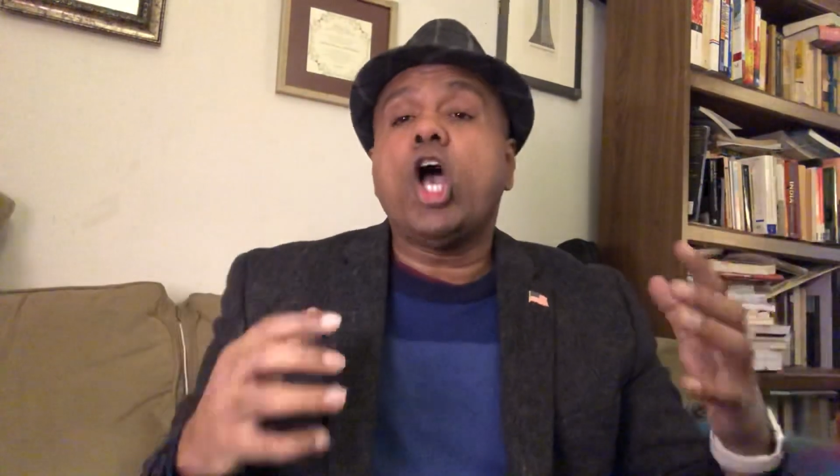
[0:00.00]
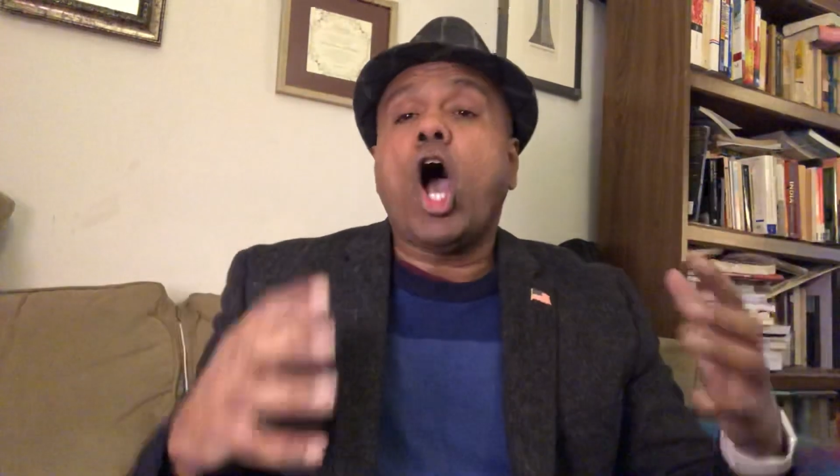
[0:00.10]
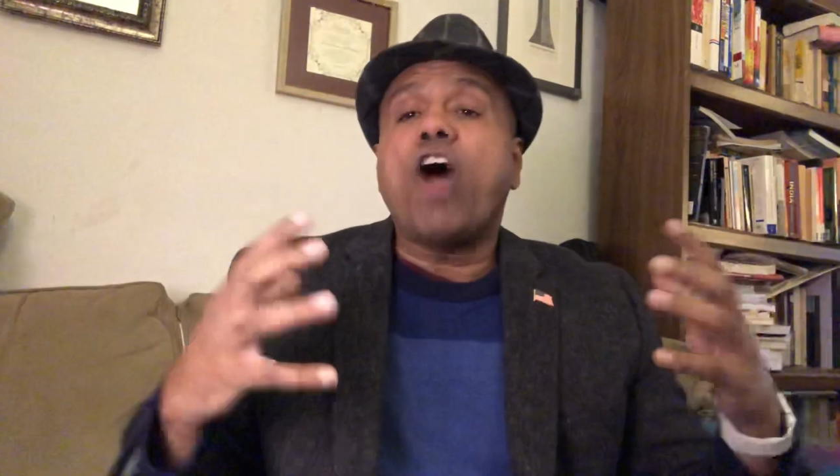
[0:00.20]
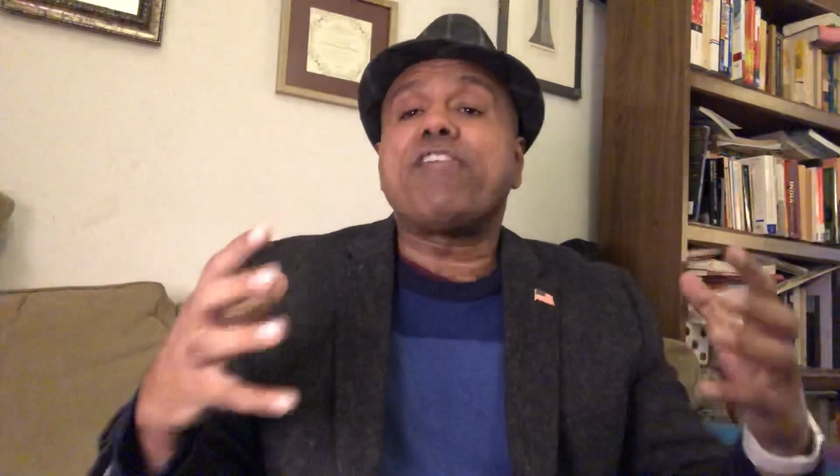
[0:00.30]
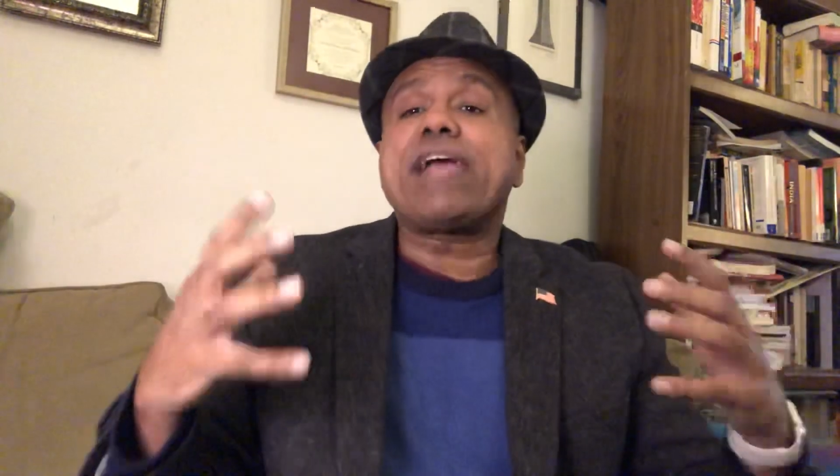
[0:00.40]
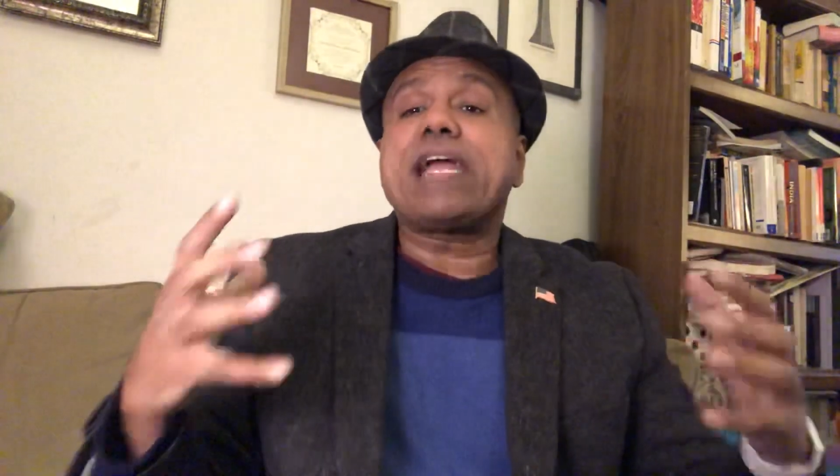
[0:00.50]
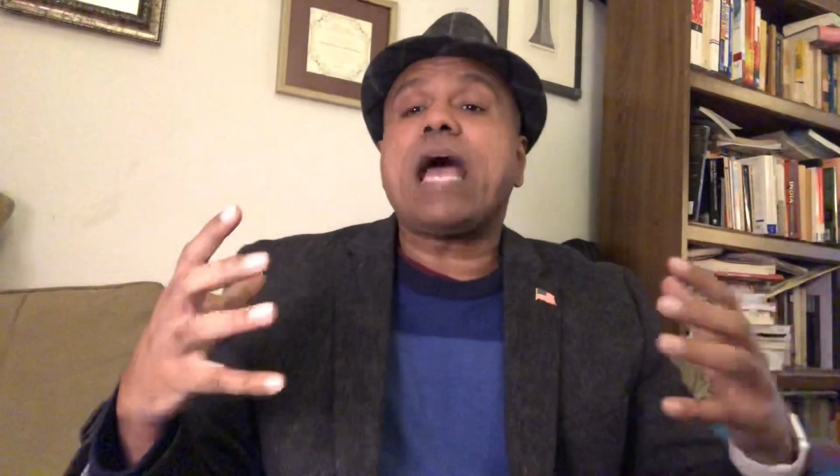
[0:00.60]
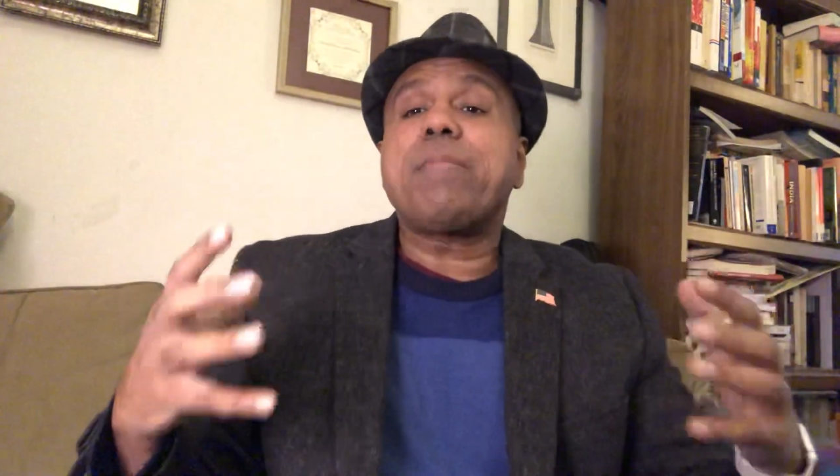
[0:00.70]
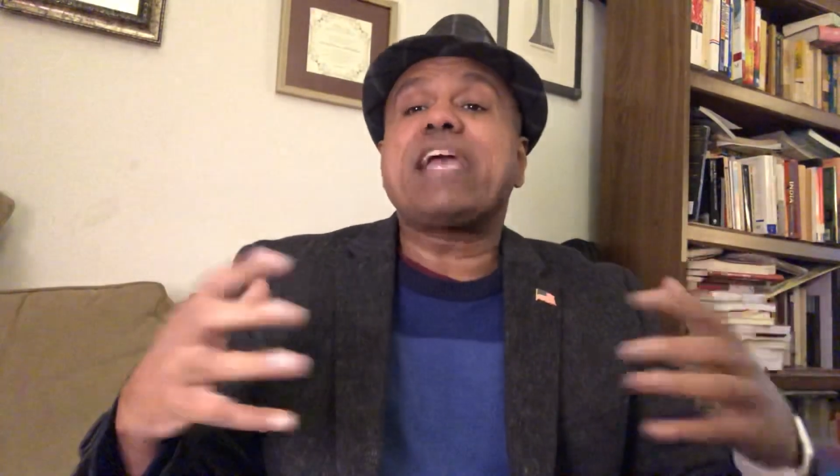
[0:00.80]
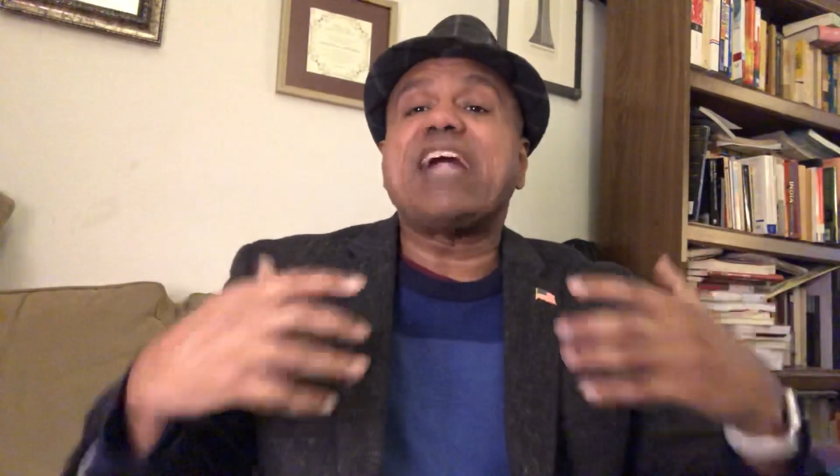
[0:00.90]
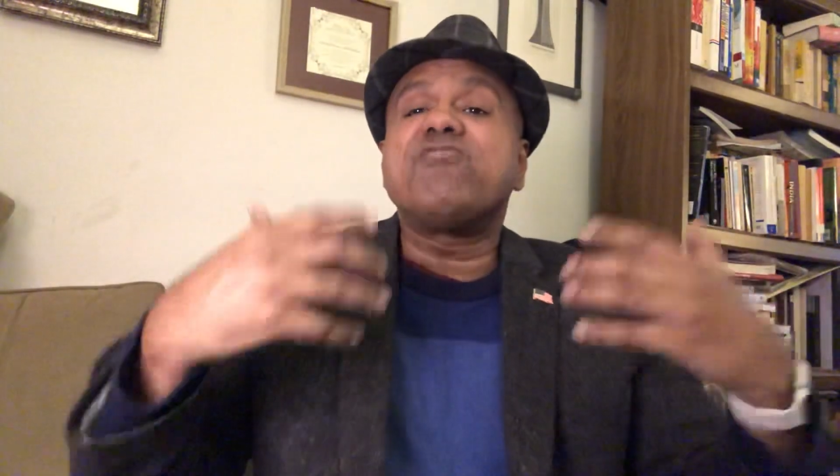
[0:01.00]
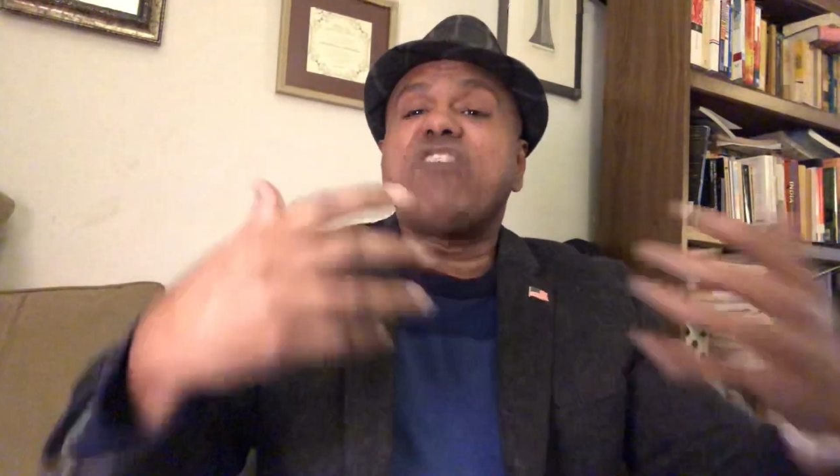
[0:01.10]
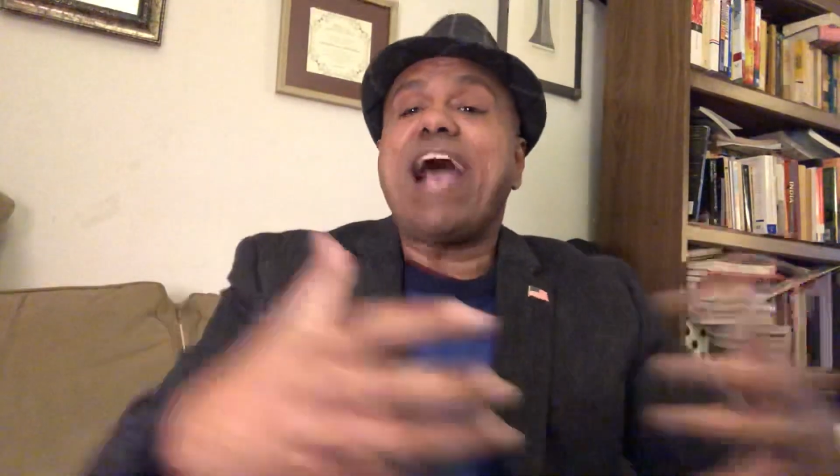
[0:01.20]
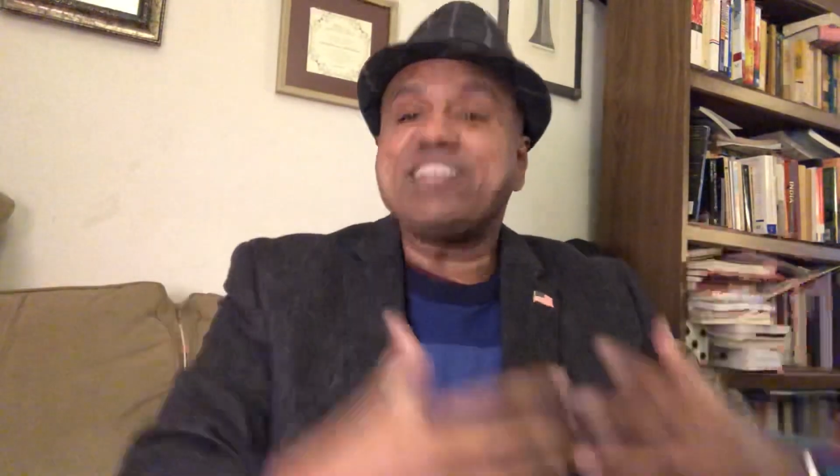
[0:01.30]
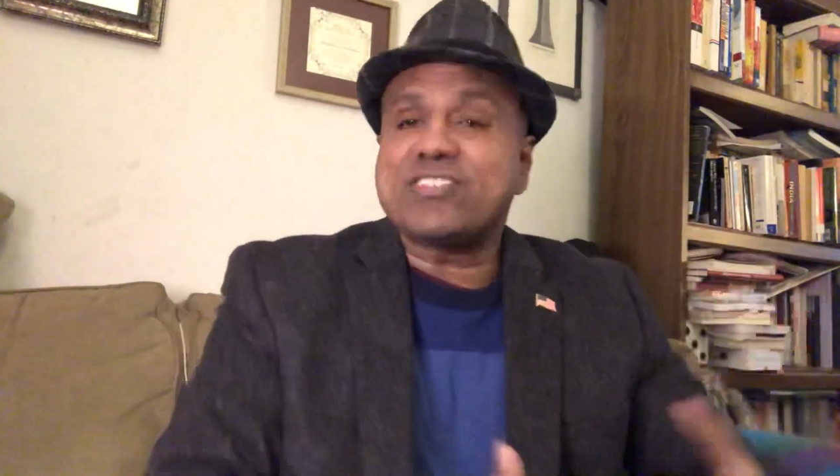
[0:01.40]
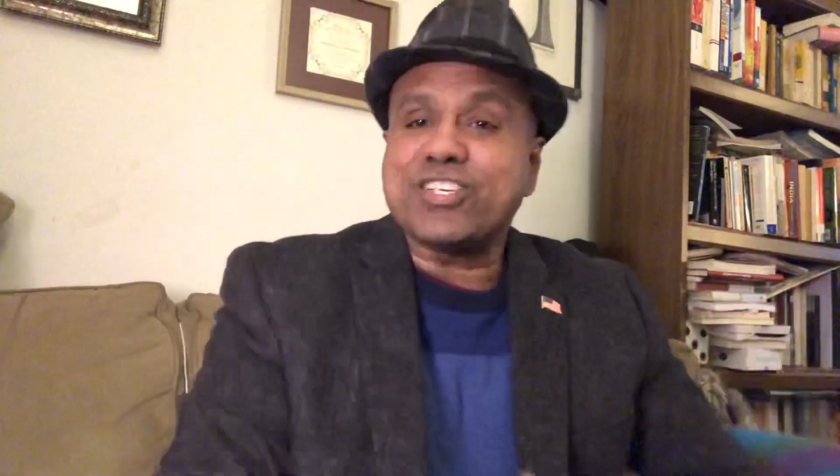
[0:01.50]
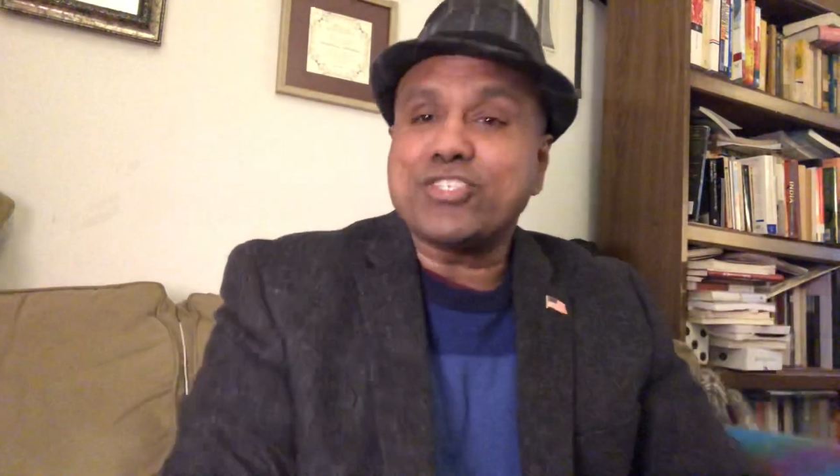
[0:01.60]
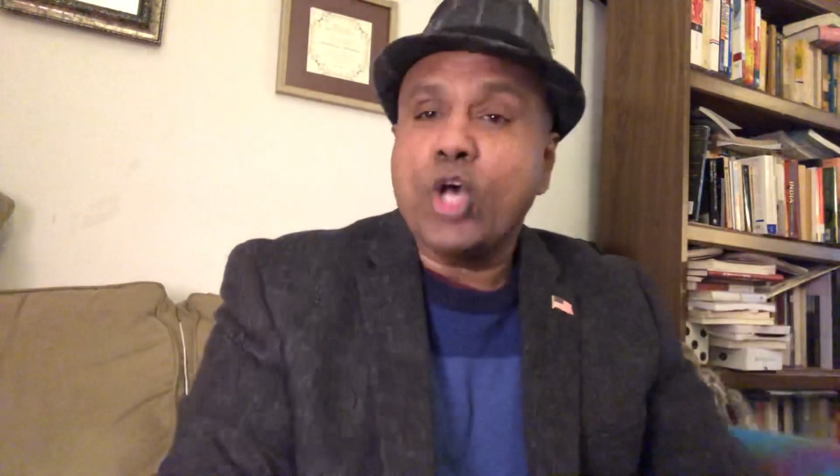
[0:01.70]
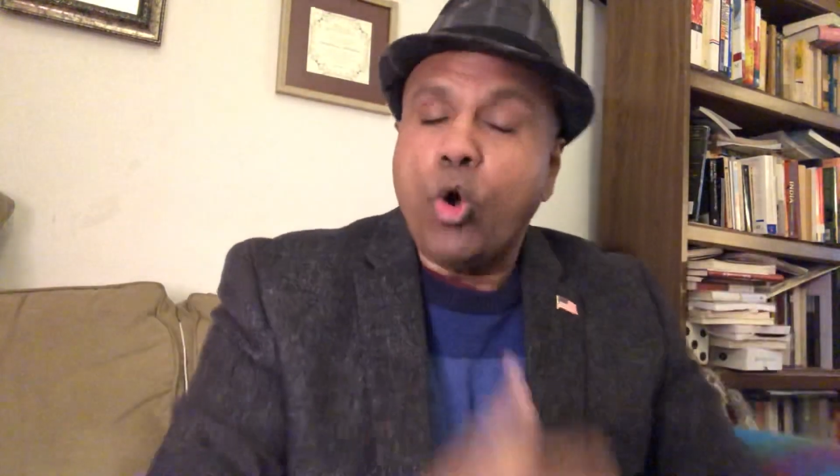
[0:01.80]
of economic advisors